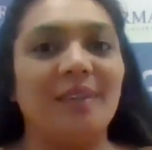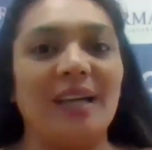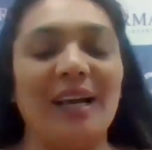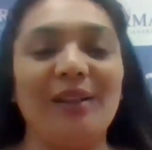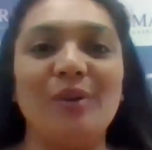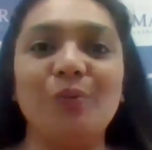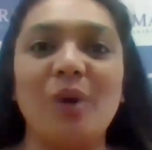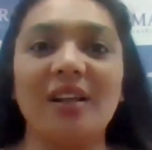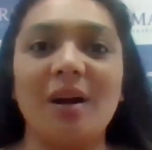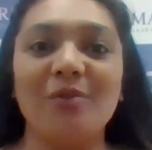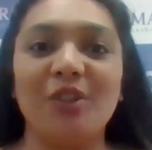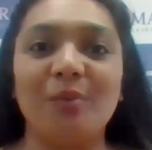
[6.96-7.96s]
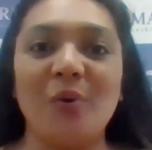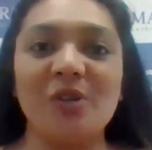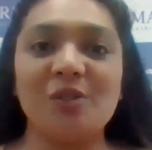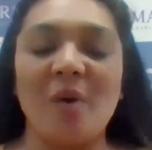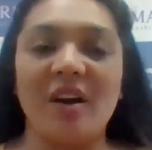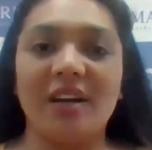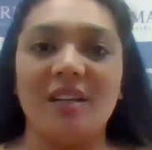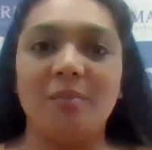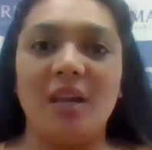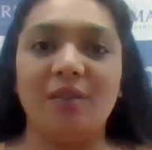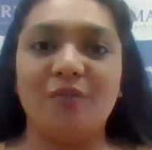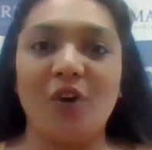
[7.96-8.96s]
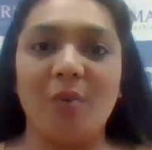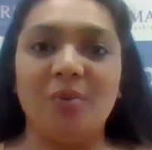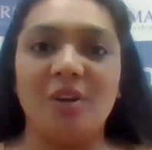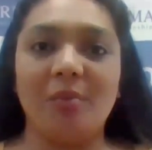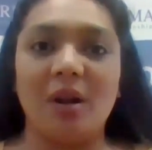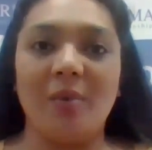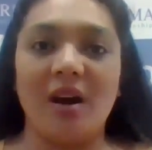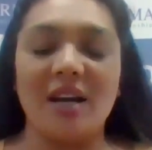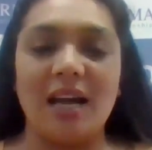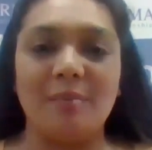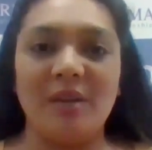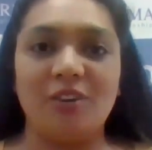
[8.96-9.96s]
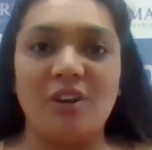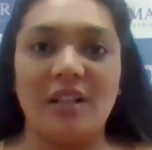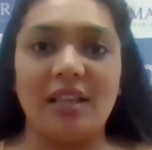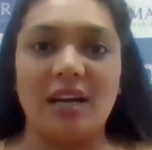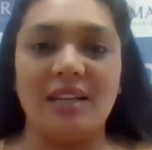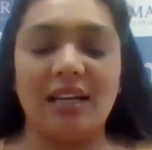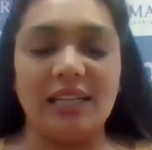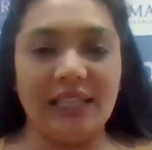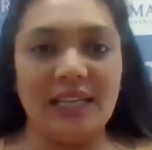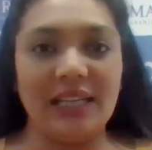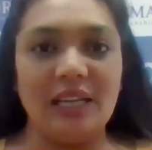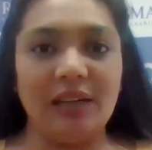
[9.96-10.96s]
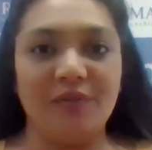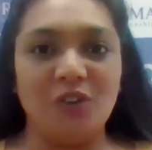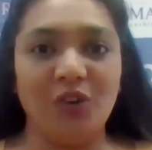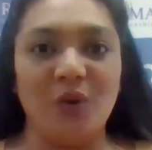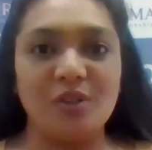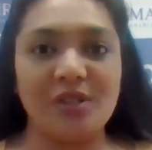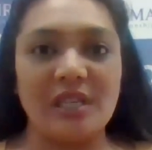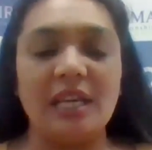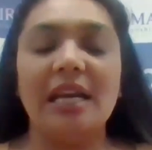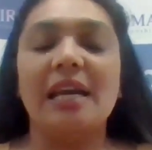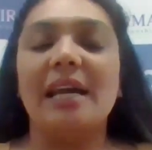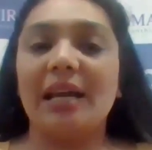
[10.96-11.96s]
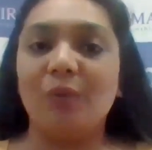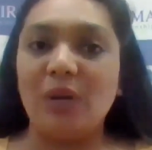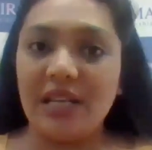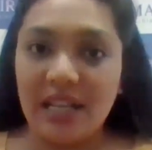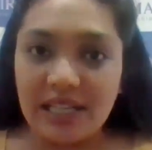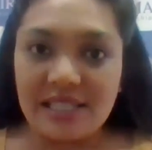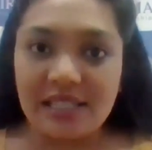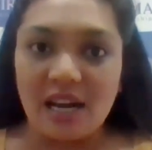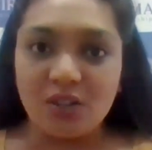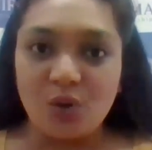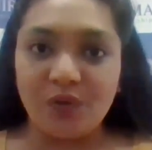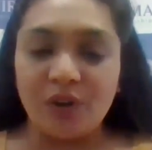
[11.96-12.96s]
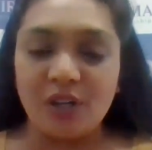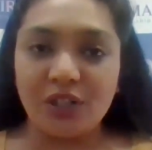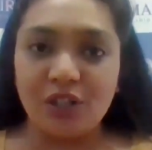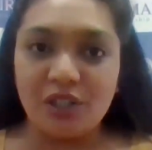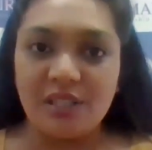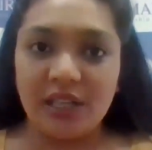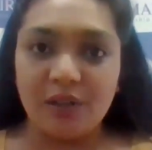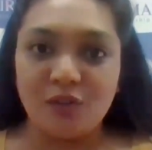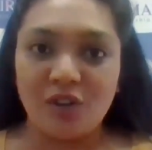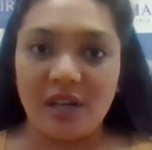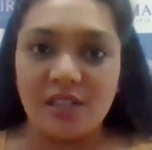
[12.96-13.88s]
and welcome to the post-market update from Nirmal and Clearly, if you go to see, we did start off a good day of trade